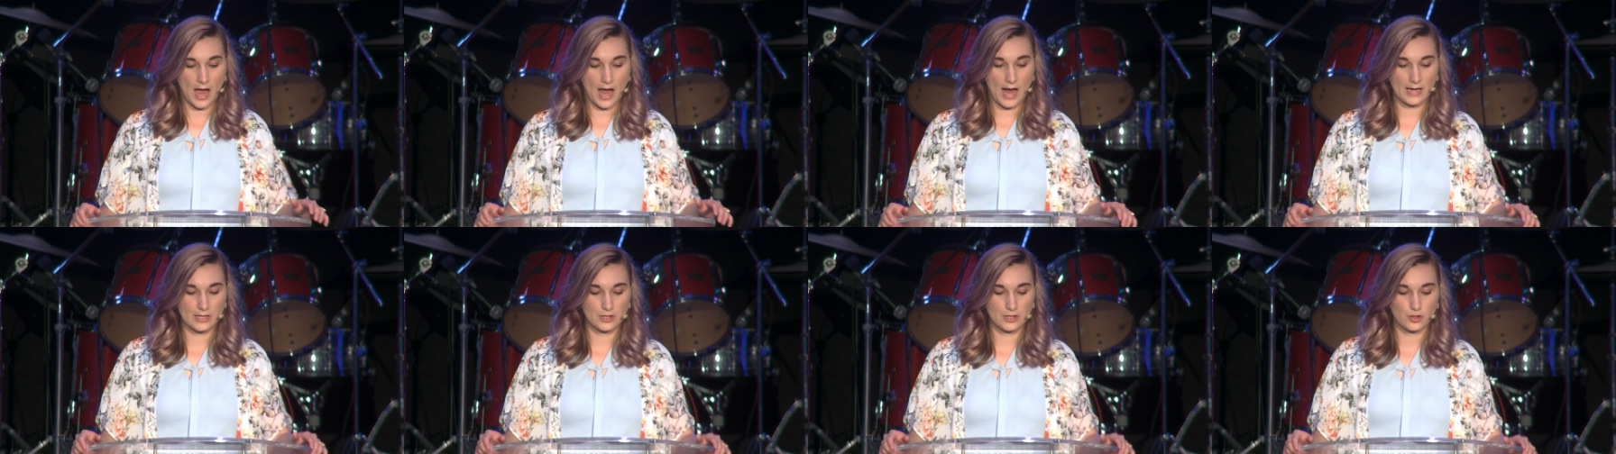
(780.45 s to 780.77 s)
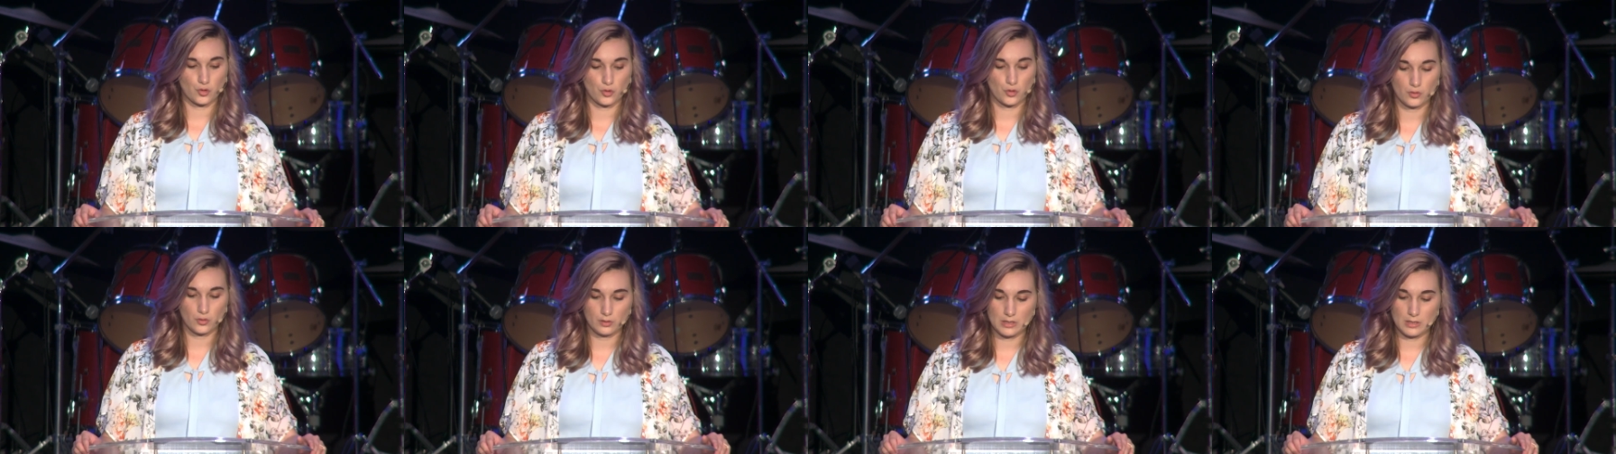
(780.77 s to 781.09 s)
I
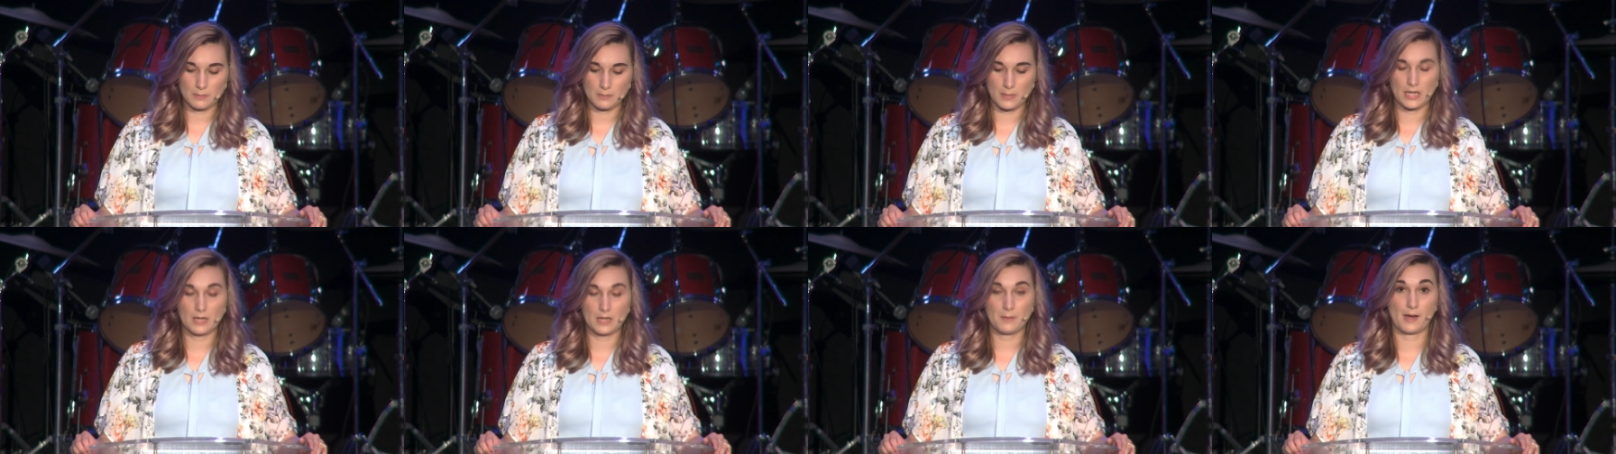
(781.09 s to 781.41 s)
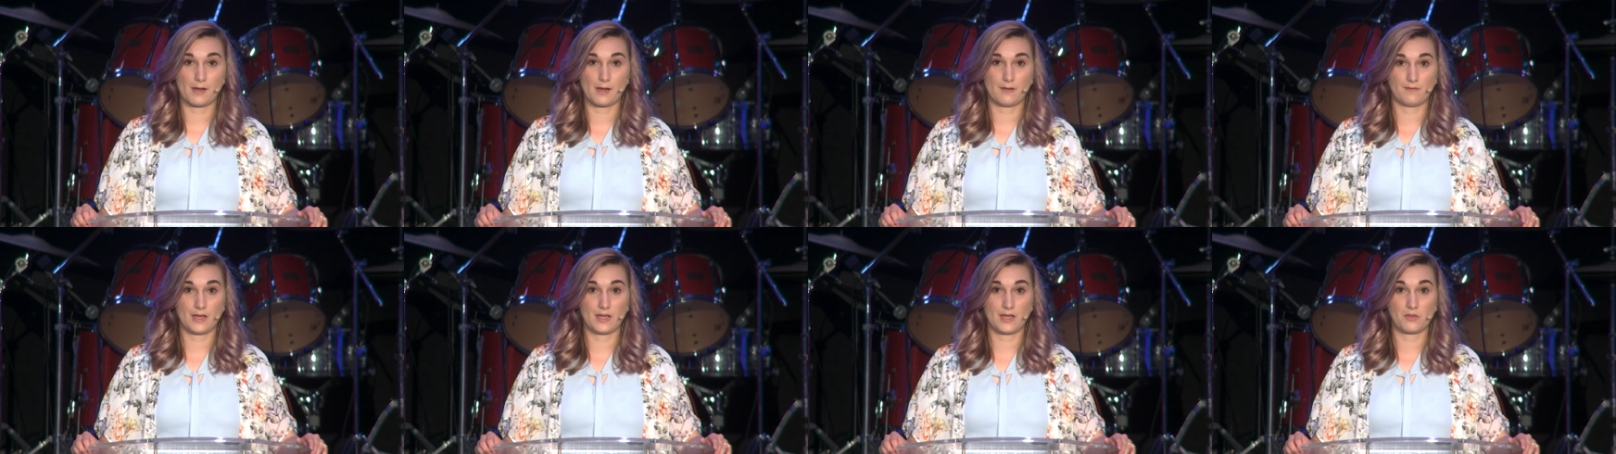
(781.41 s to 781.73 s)
truly made
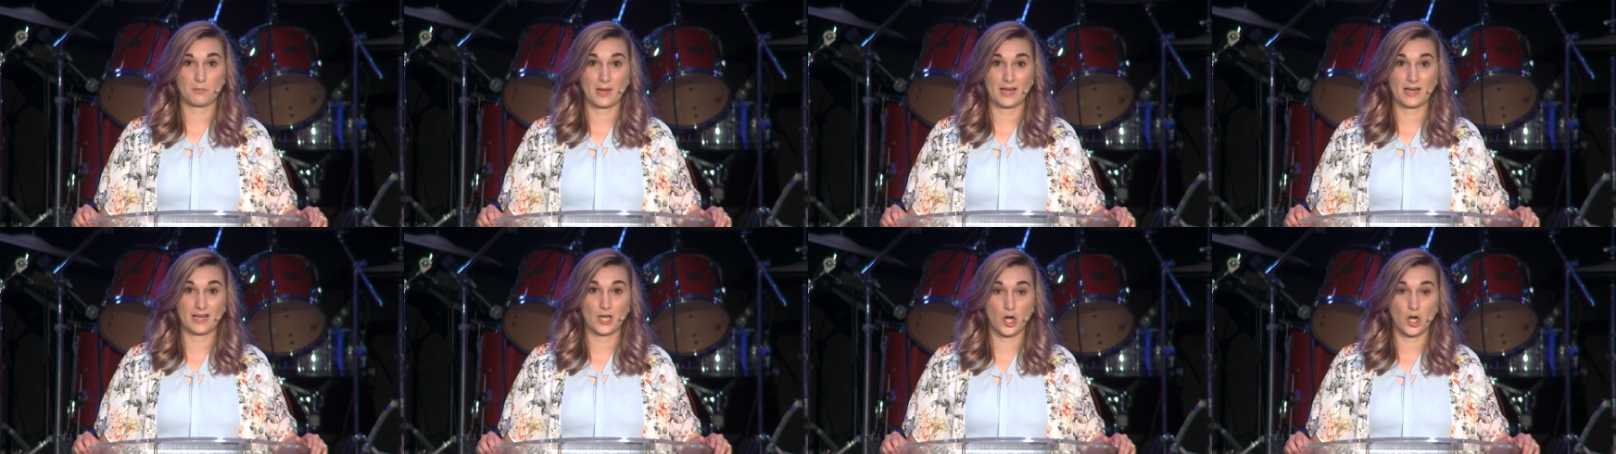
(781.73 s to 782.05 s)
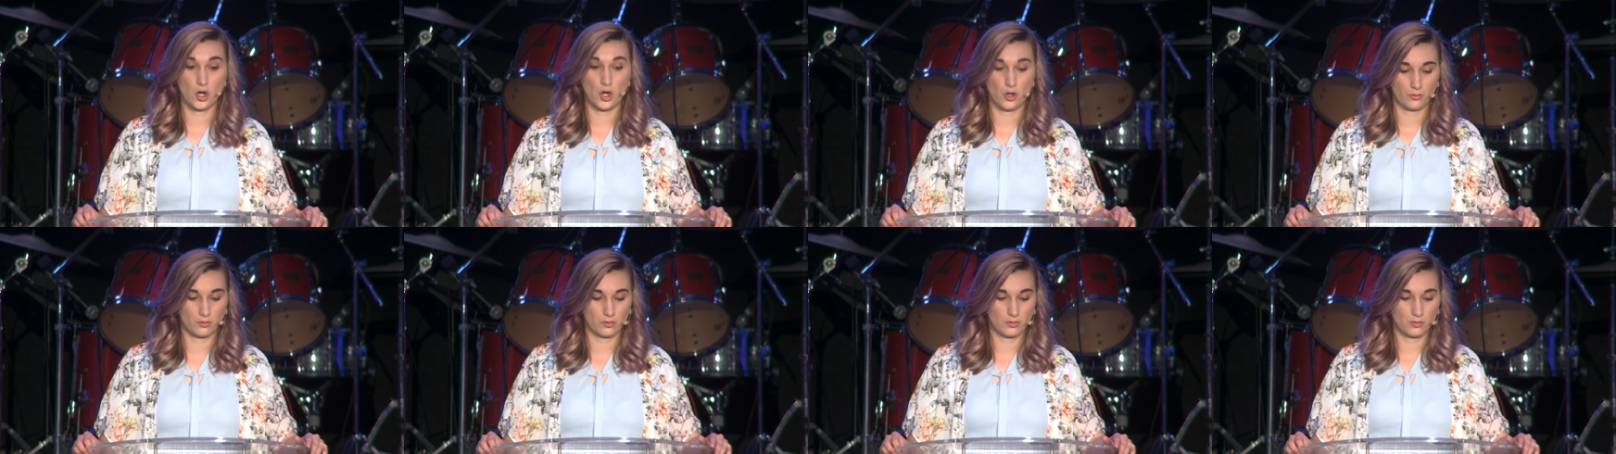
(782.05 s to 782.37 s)
my faith my
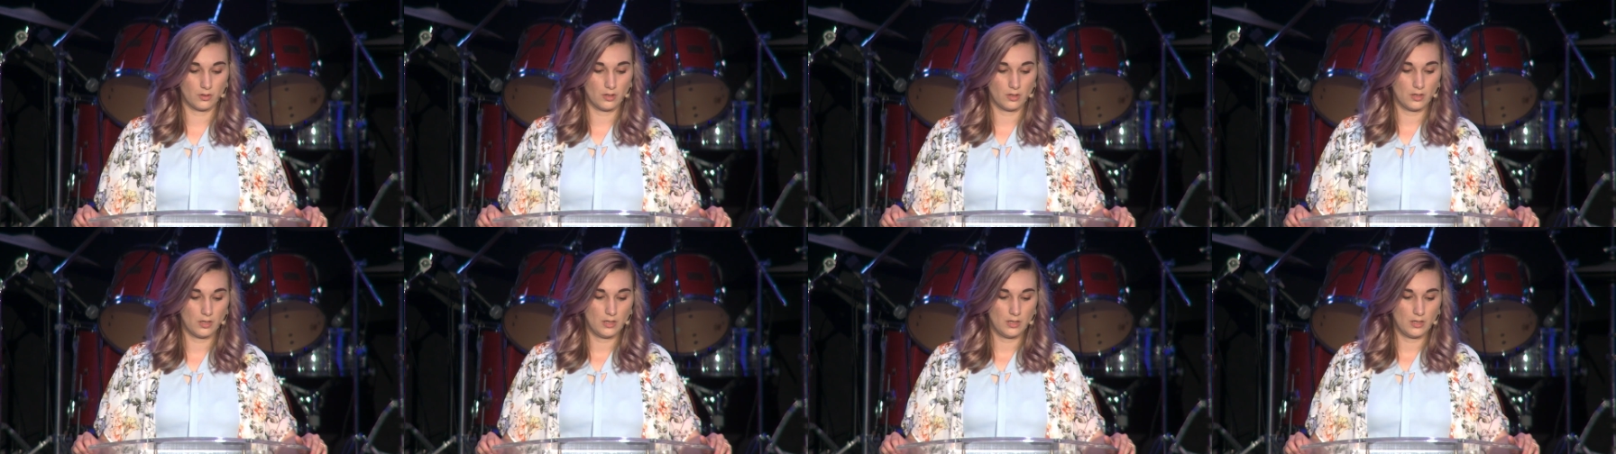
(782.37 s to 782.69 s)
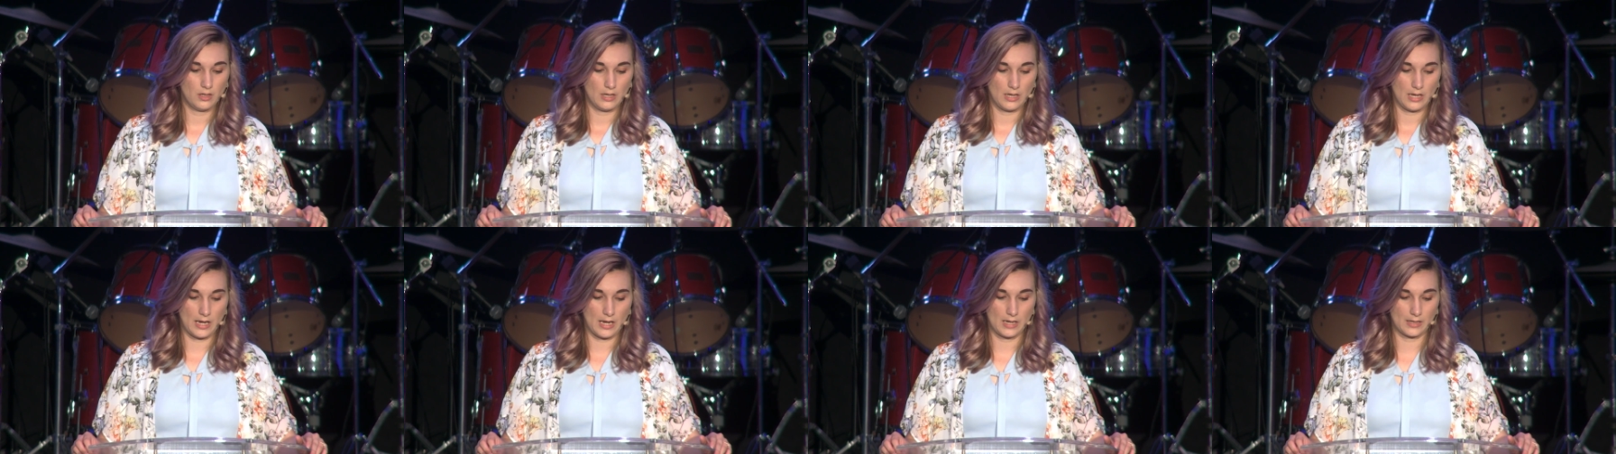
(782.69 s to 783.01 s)
own,
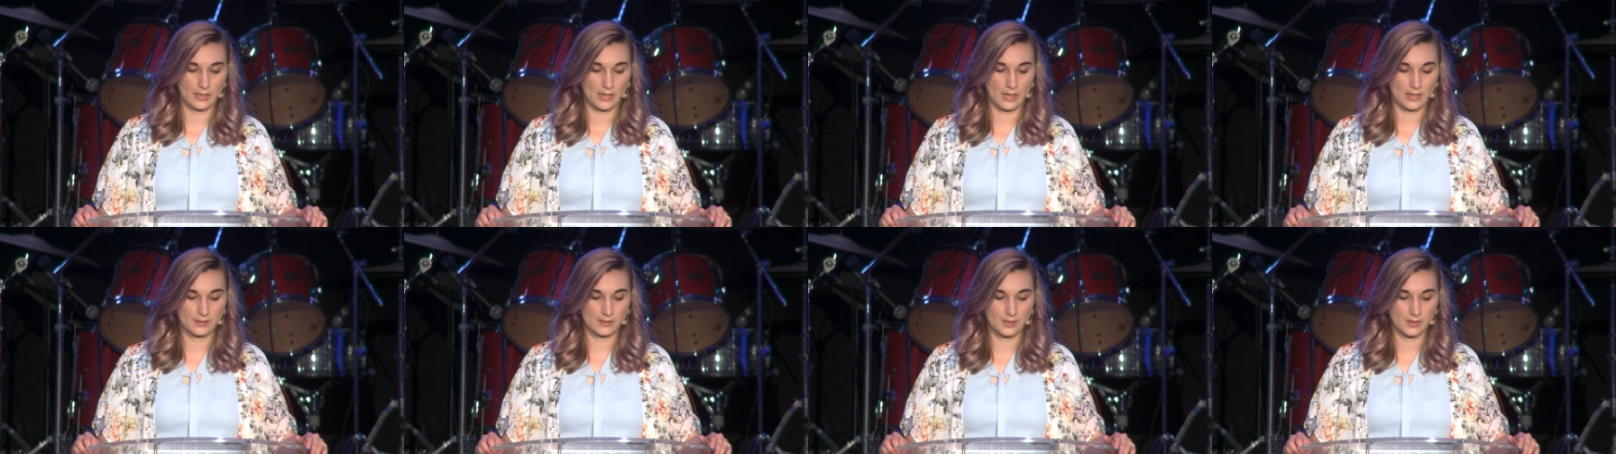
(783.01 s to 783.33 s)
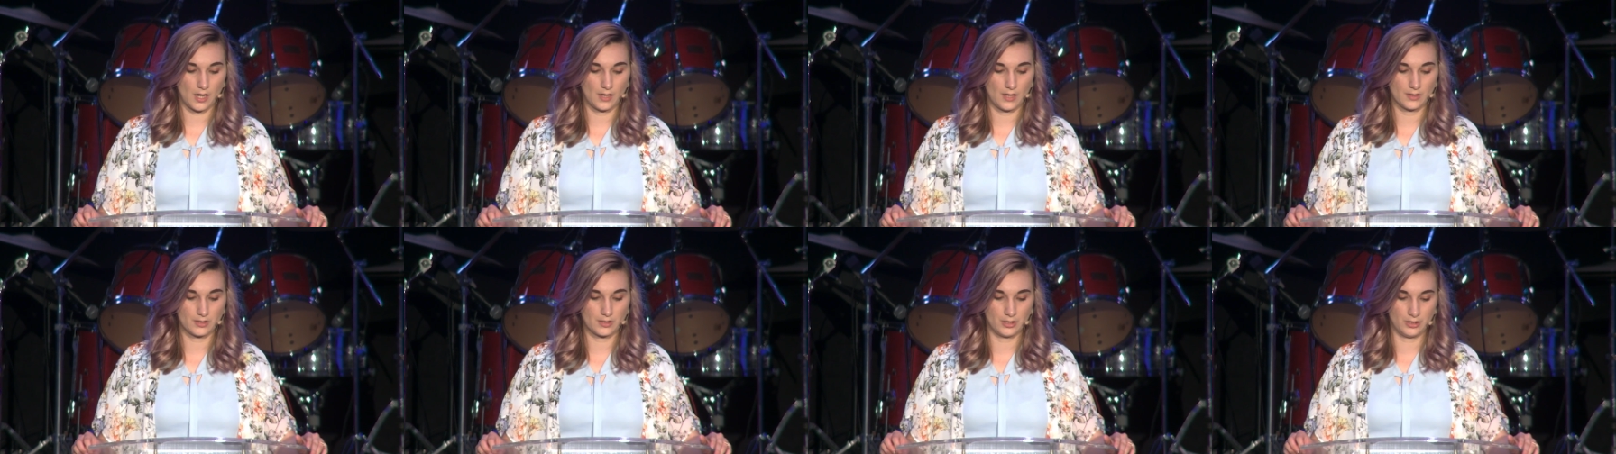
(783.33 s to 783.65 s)
and I
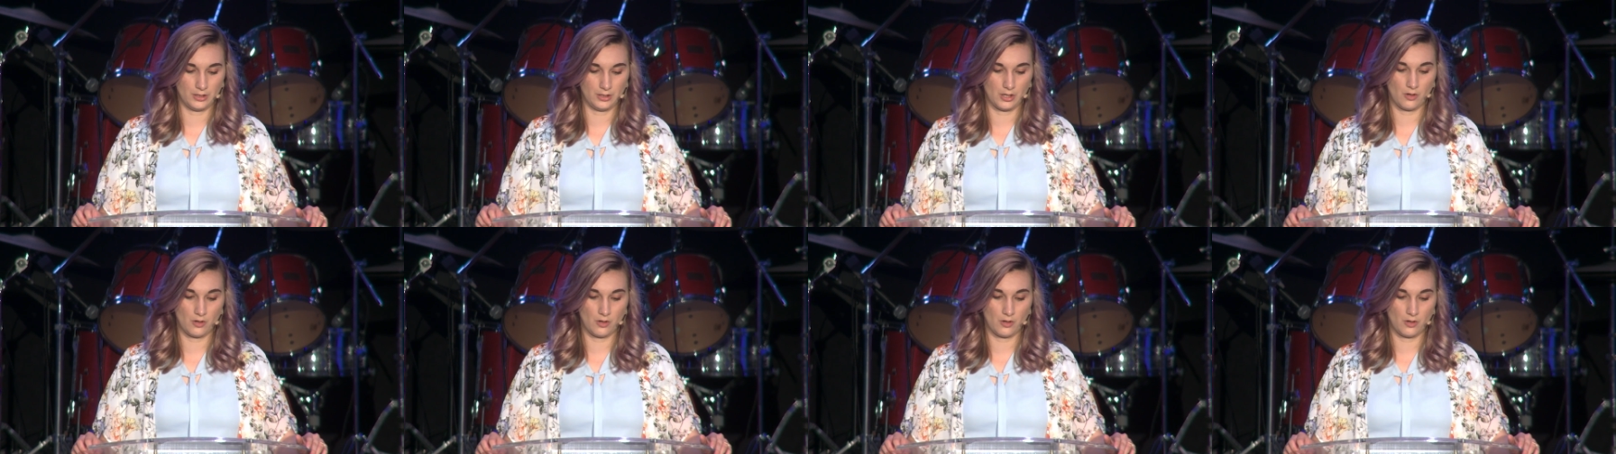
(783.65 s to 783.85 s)
sought to